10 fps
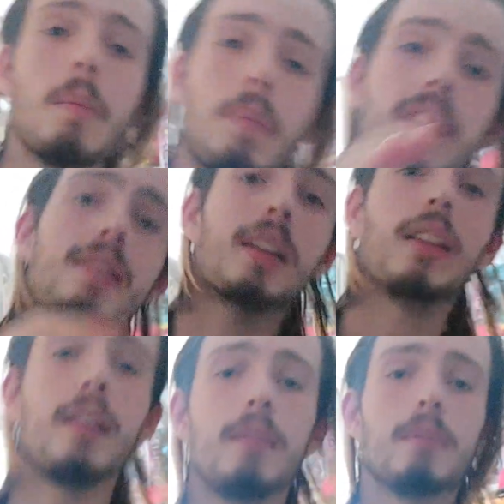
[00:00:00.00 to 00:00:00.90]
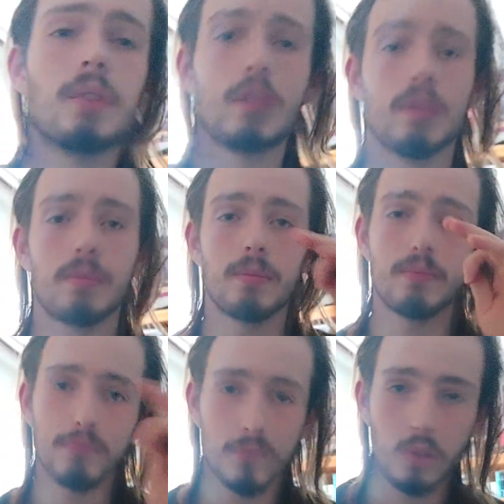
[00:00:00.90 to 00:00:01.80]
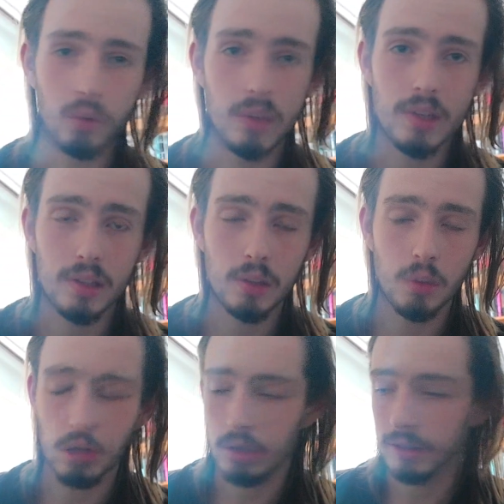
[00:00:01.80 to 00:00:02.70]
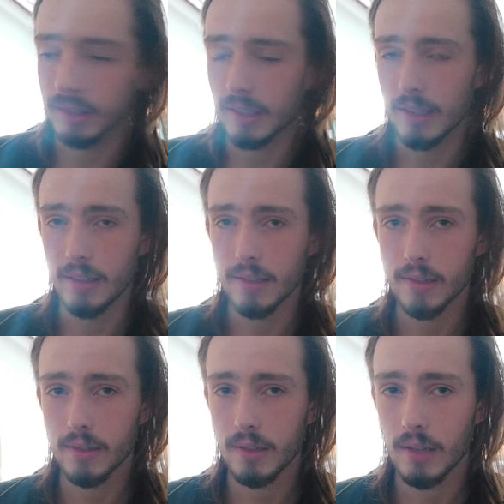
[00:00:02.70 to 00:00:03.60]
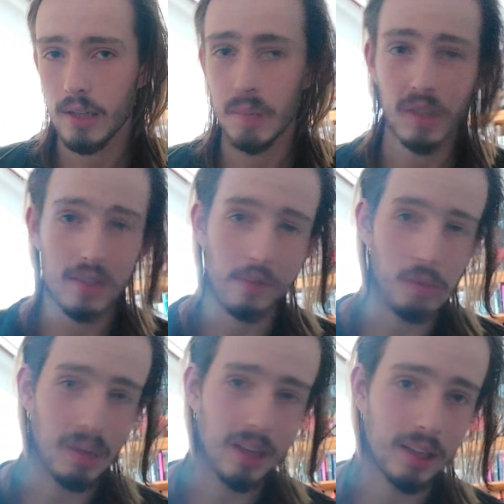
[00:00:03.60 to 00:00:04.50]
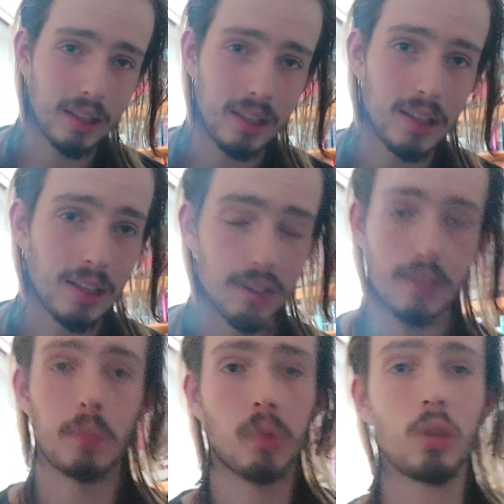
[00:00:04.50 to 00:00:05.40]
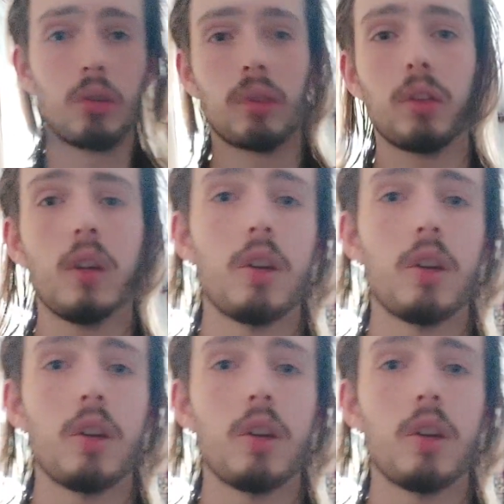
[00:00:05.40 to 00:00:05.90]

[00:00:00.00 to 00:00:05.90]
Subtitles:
Basically, the reason you want to learn keys is because if you play in a key, it'll sound good.